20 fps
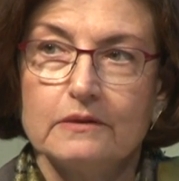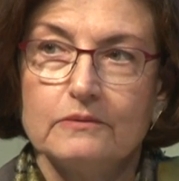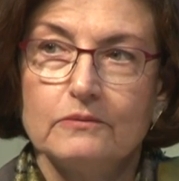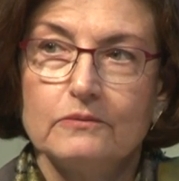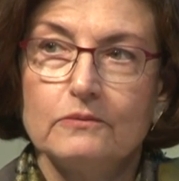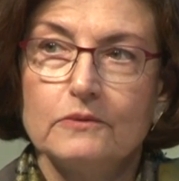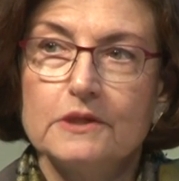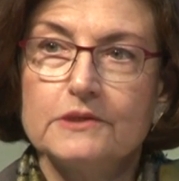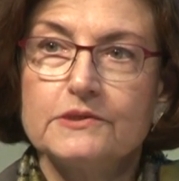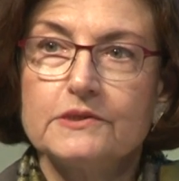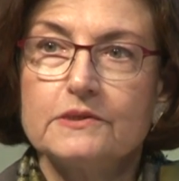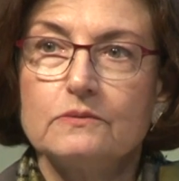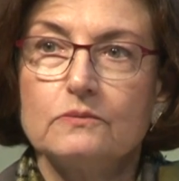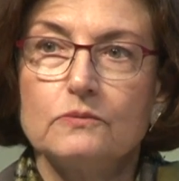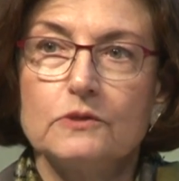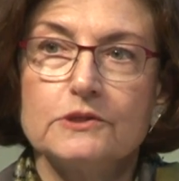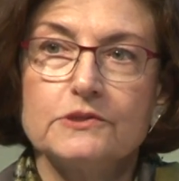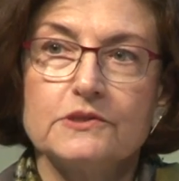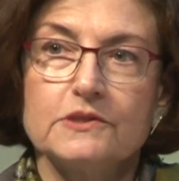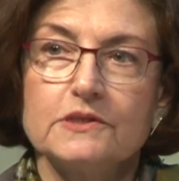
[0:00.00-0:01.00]
What's,
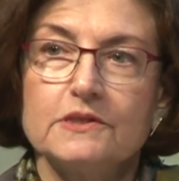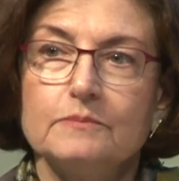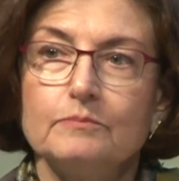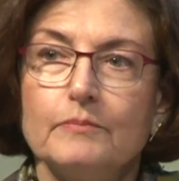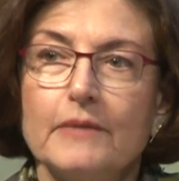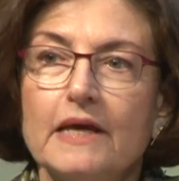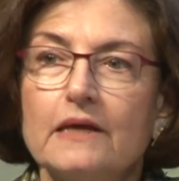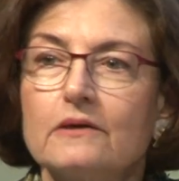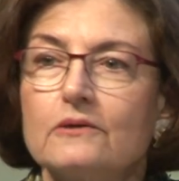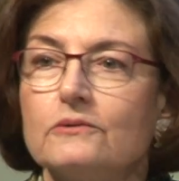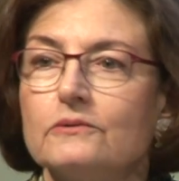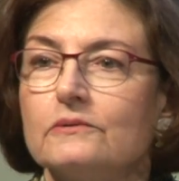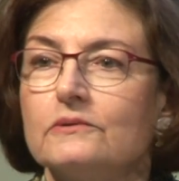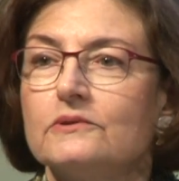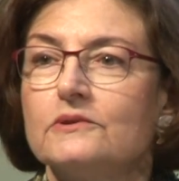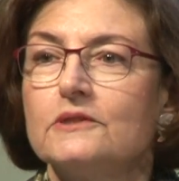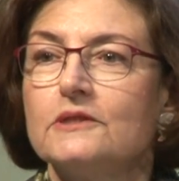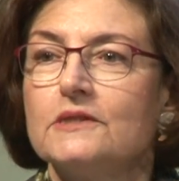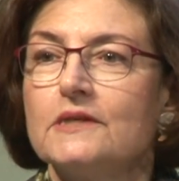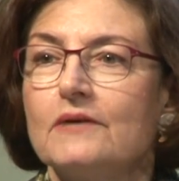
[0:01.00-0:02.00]
what's the, medical,
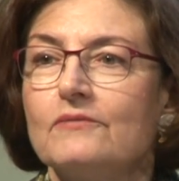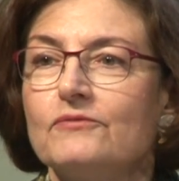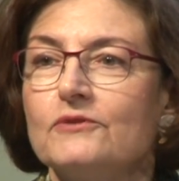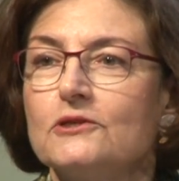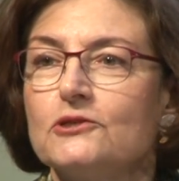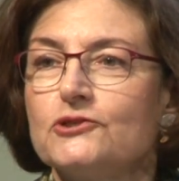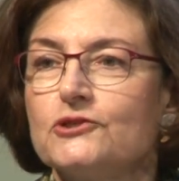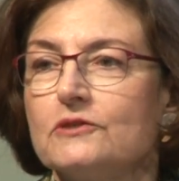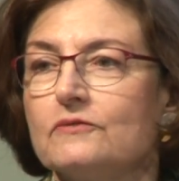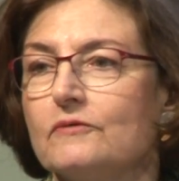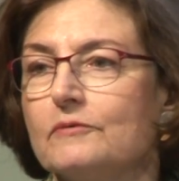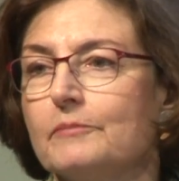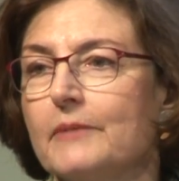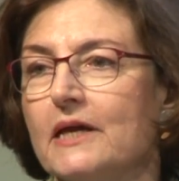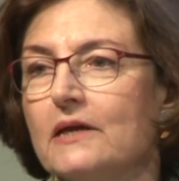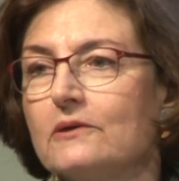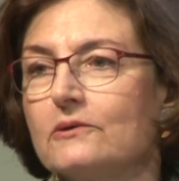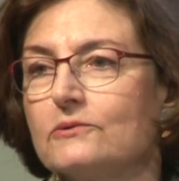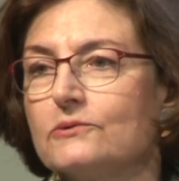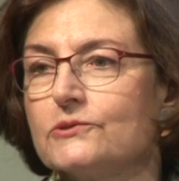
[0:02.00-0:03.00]
the definition of a
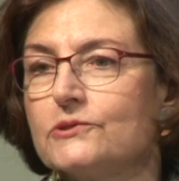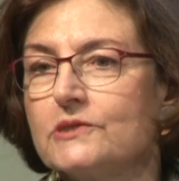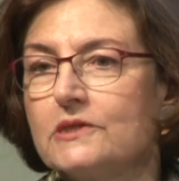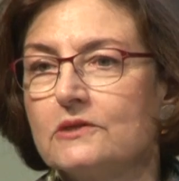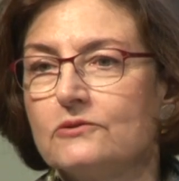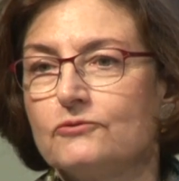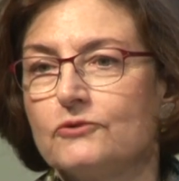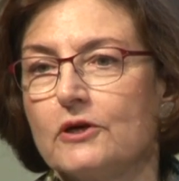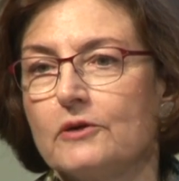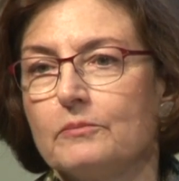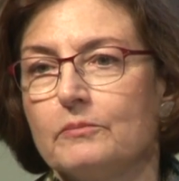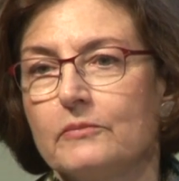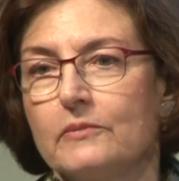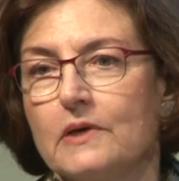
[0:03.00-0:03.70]
medical syndrome?